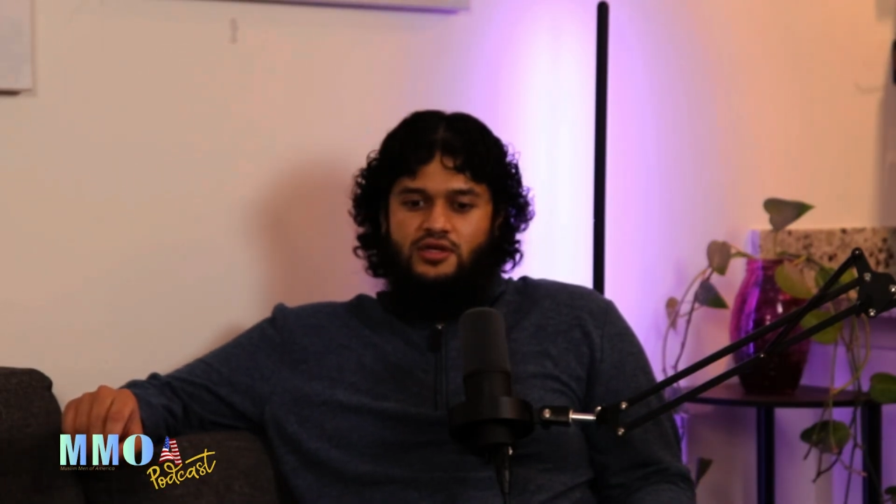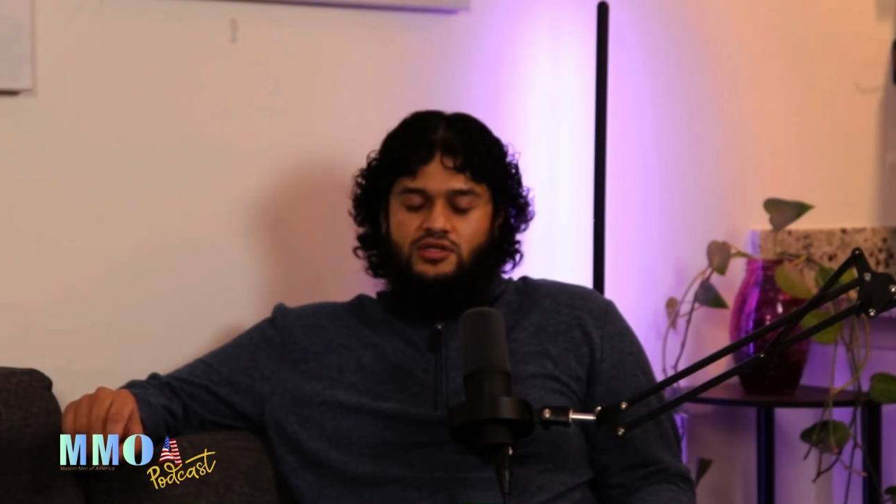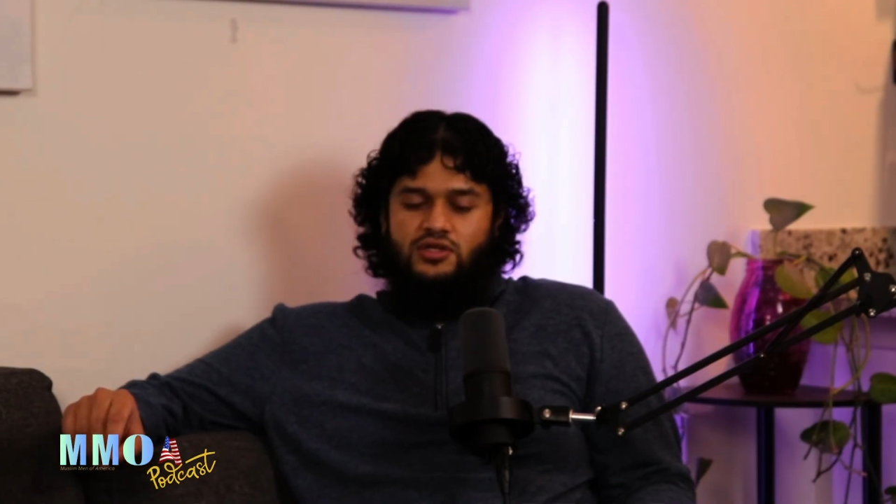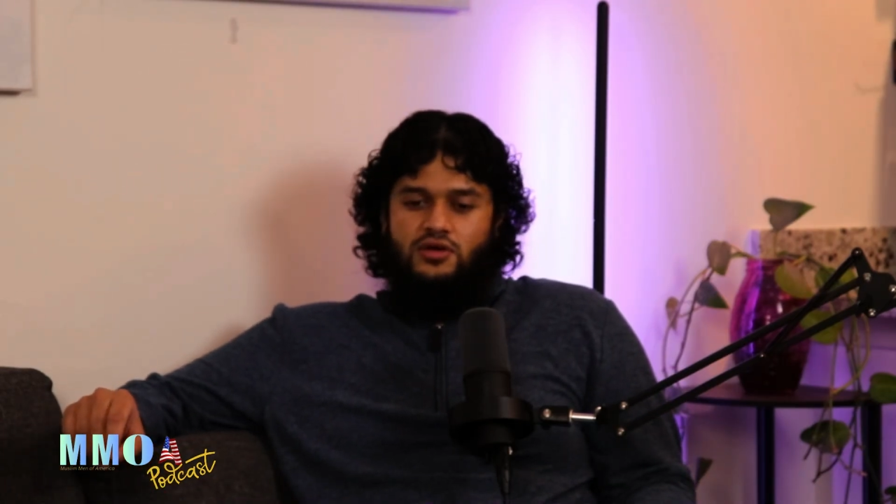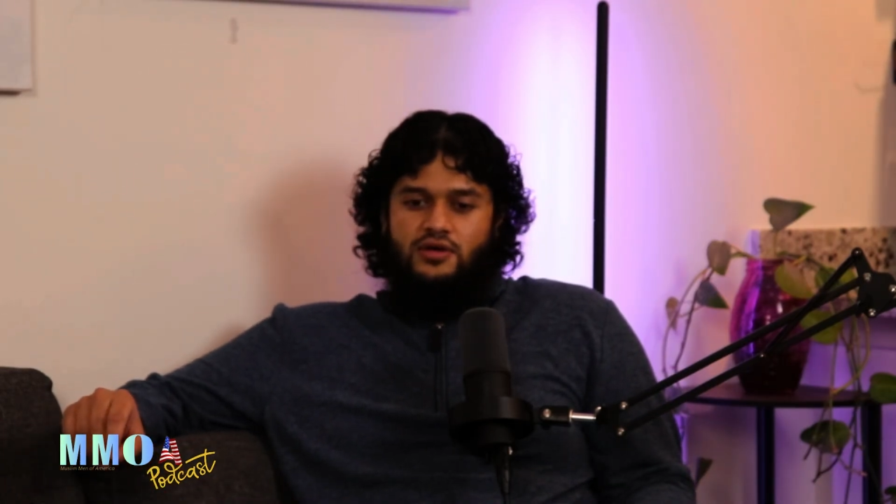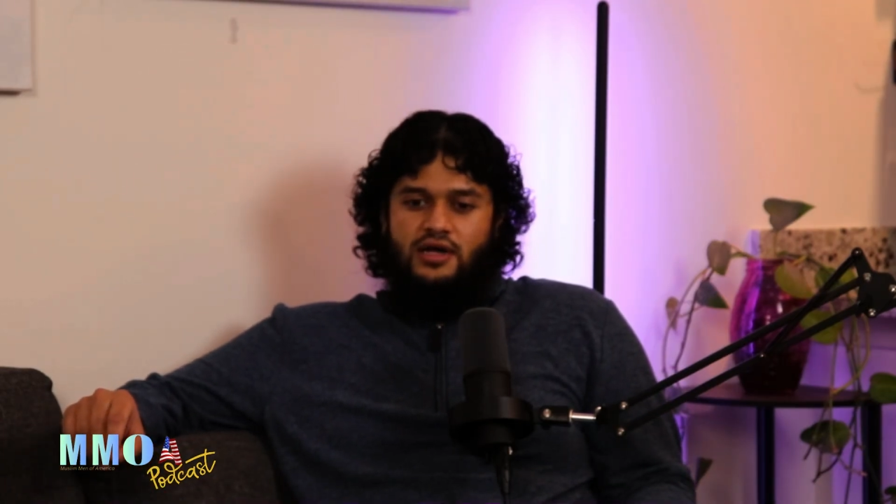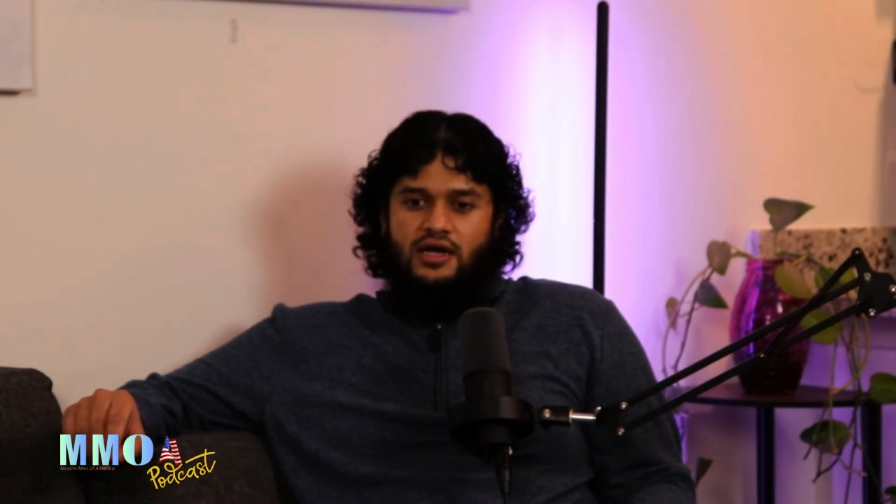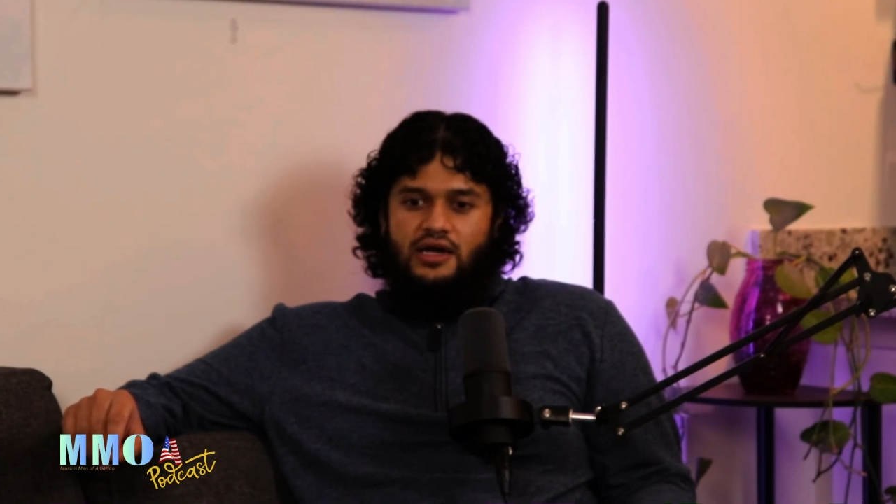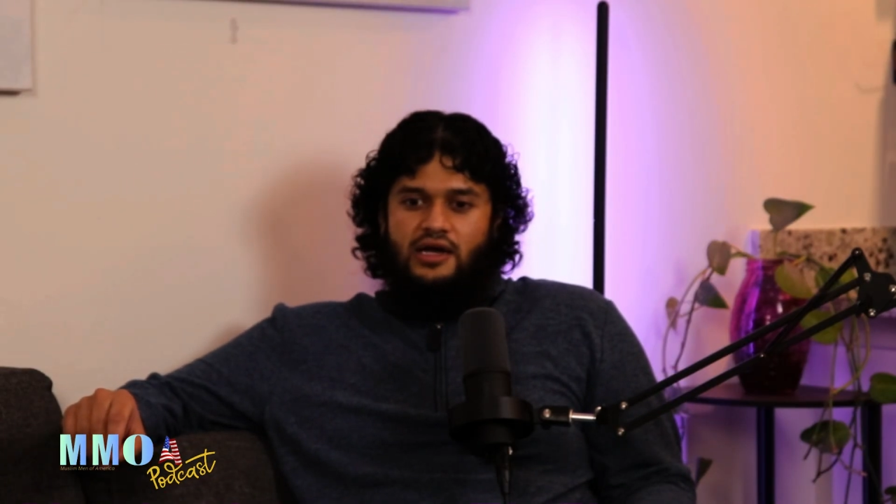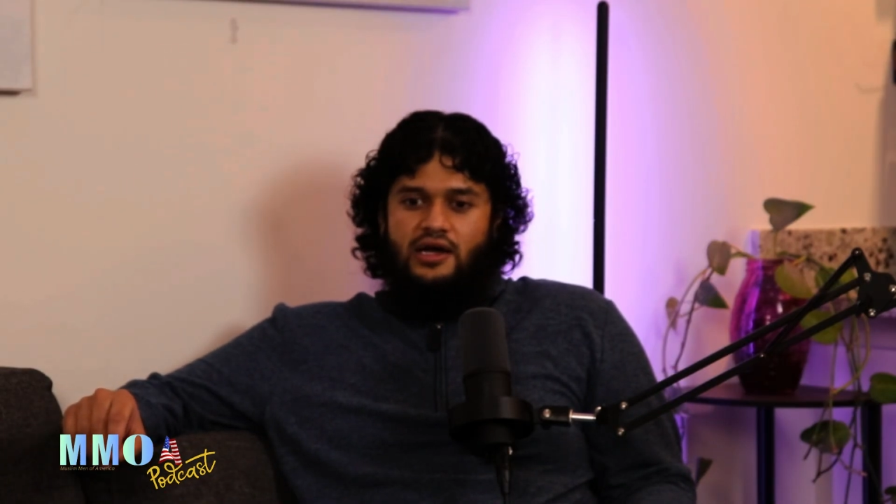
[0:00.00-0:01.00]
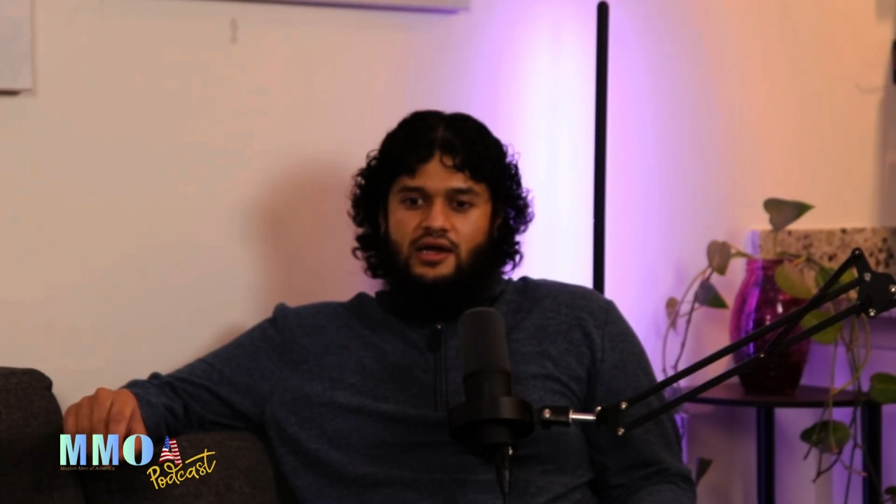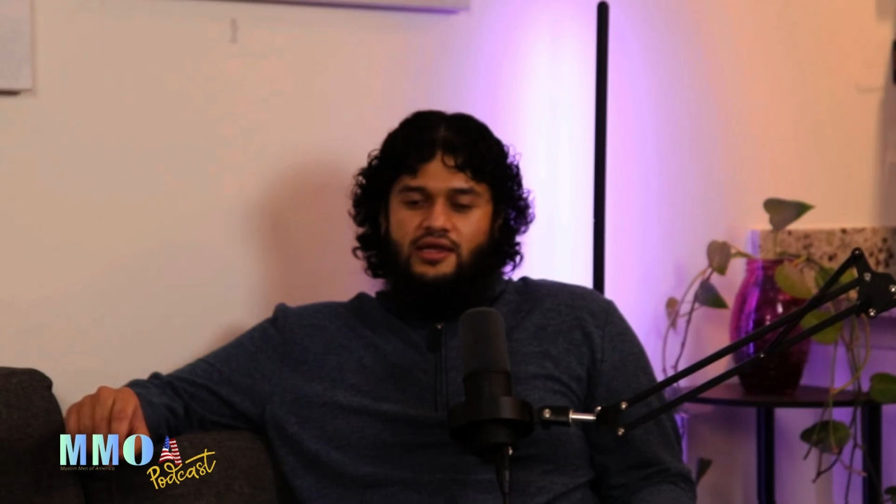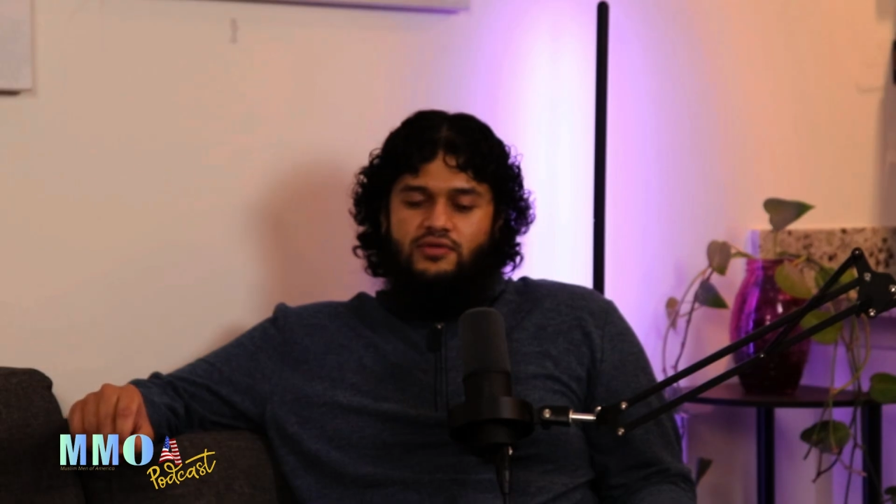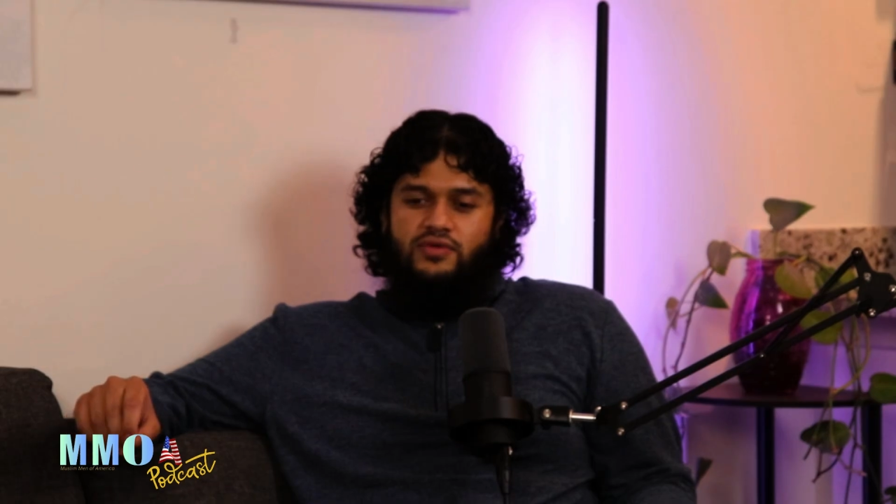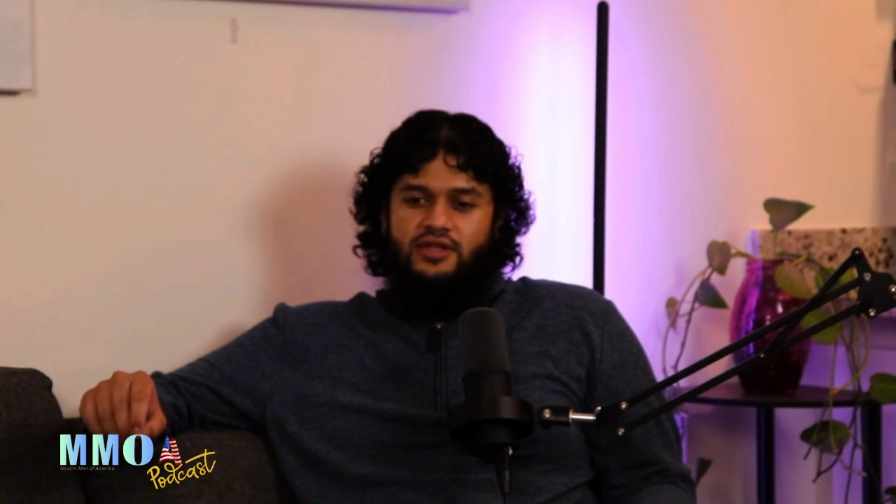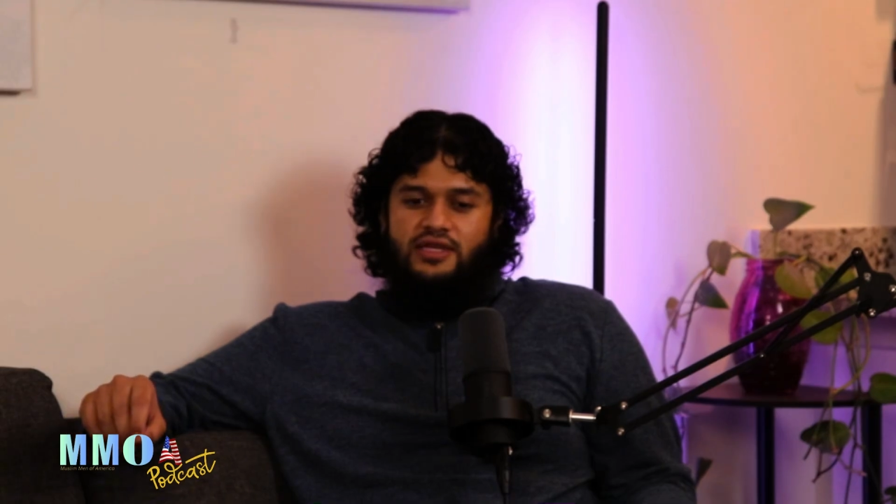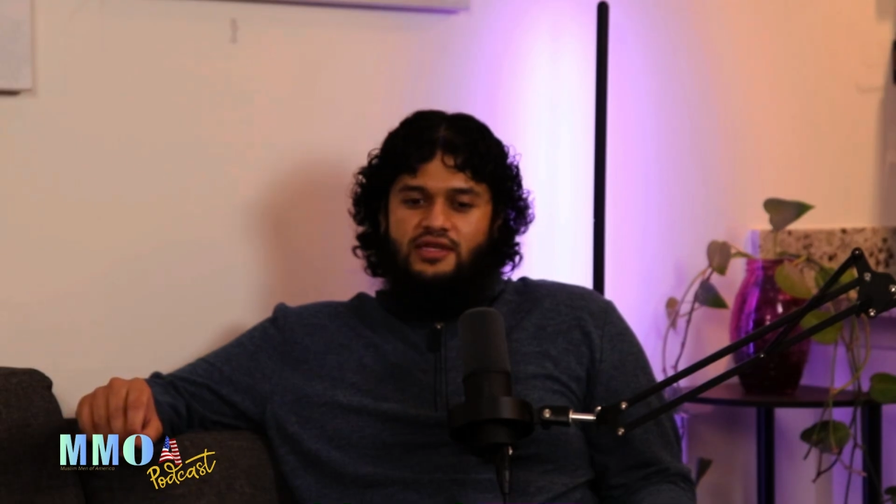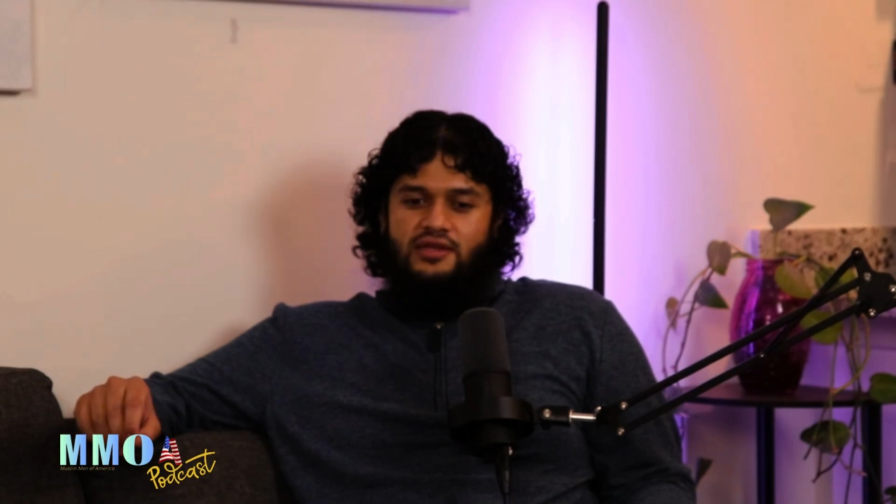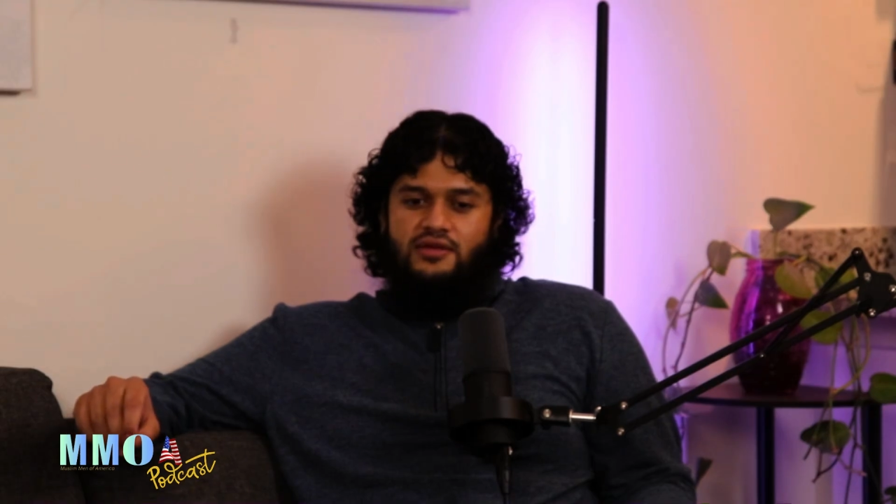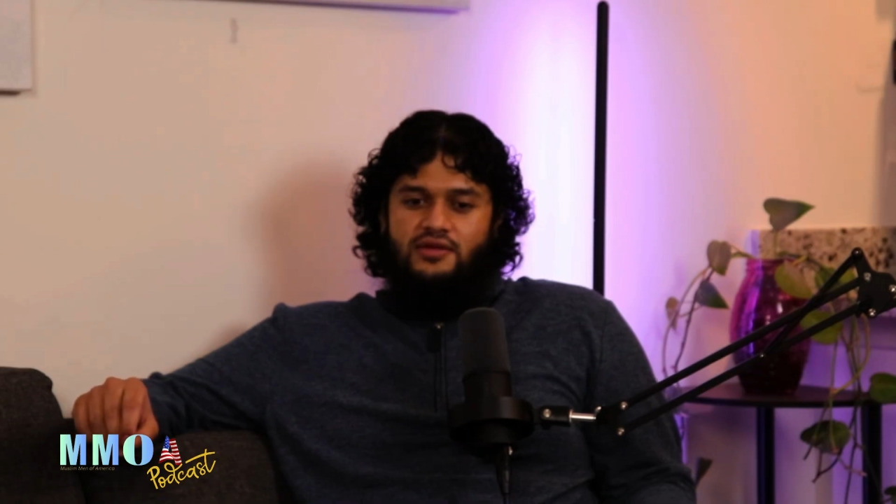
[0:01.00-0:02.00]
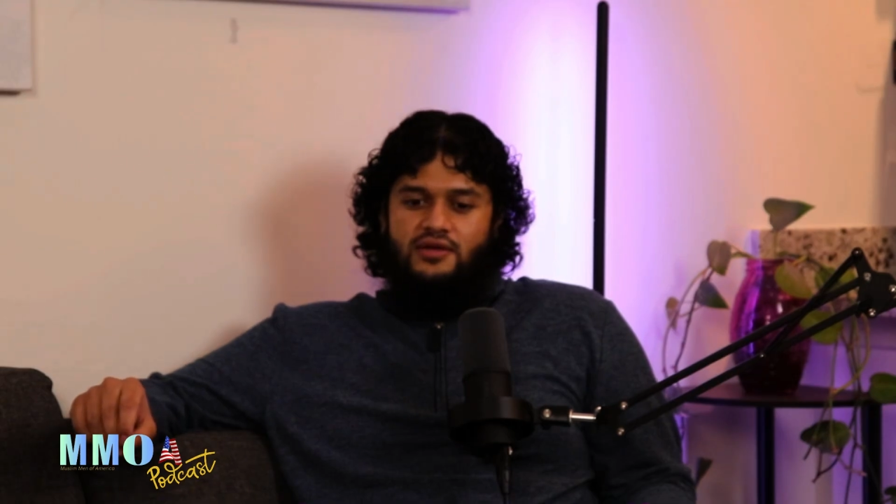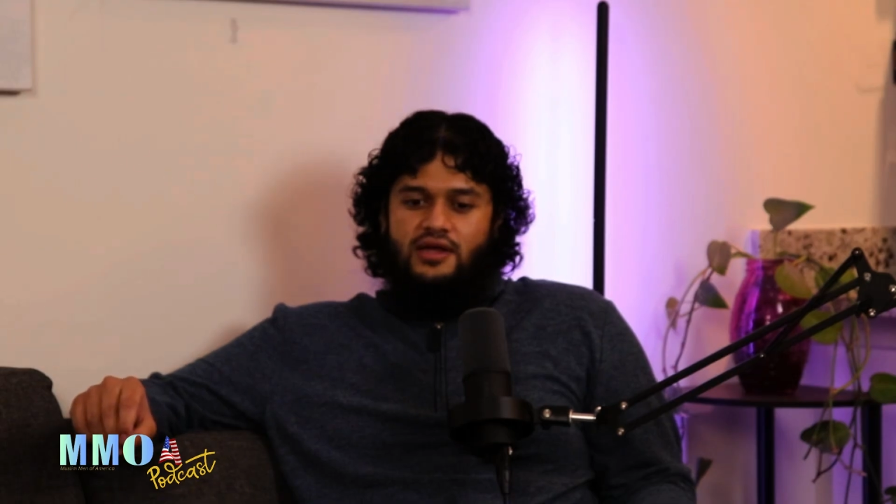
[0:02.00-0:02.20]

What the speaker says: So it really